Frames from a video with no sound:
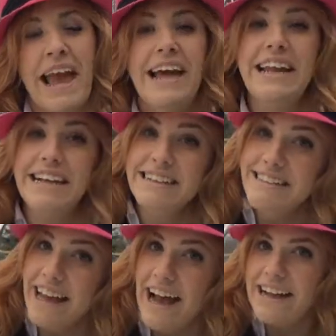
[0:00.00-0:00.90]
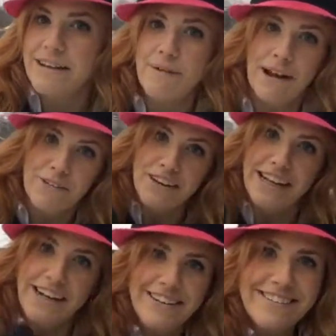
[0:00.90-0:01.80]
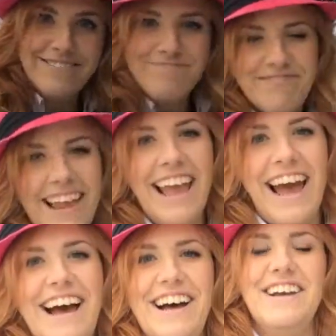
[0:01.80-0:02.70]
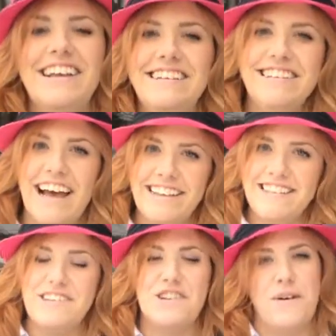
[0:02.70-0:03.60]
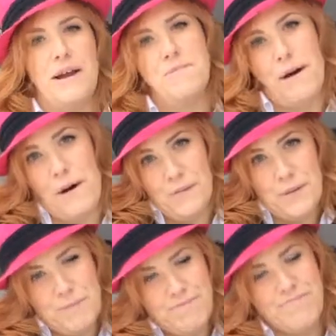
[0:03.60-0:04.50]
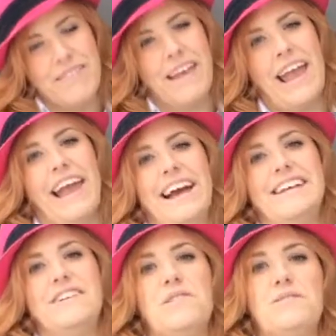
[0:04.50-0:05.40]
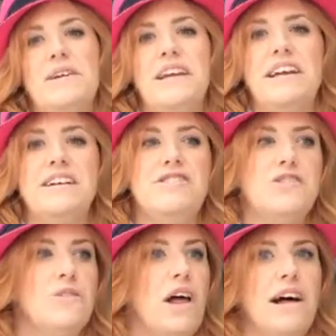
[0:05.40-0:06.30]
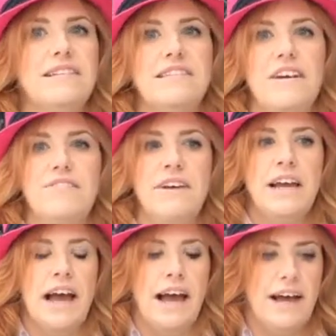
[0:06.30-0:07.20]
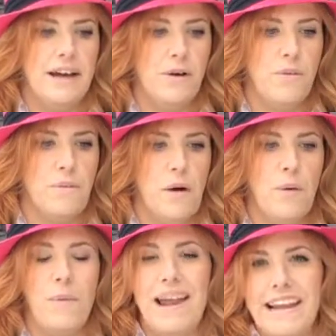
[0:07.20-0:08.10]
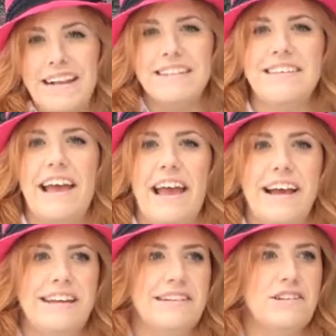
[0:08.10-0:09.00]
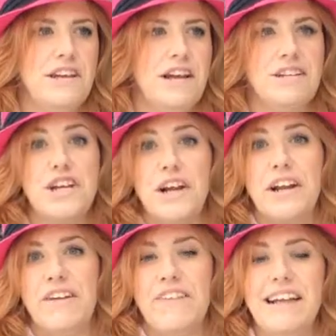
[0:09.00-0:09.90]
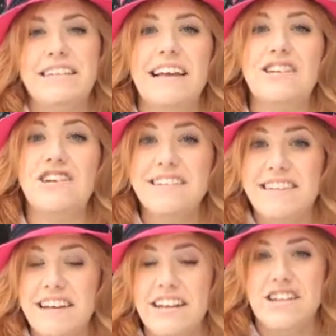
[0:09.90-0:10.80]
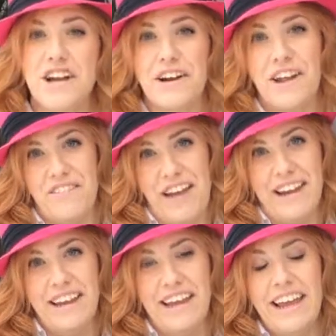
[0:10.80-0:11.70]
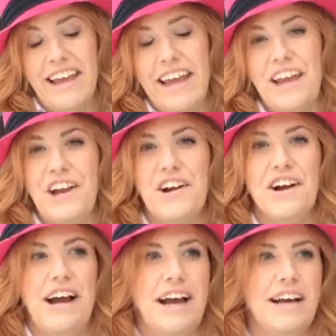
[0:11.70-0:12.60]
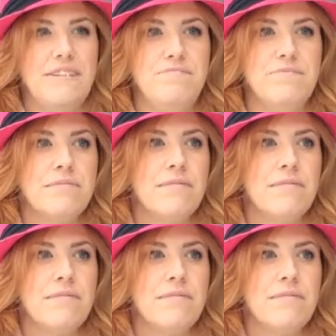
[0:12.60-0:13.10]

and inside come on over here uh, inside this is the grand ballroom and we do lots of uh, weddings and uh, charity events. I just did a charity event here um,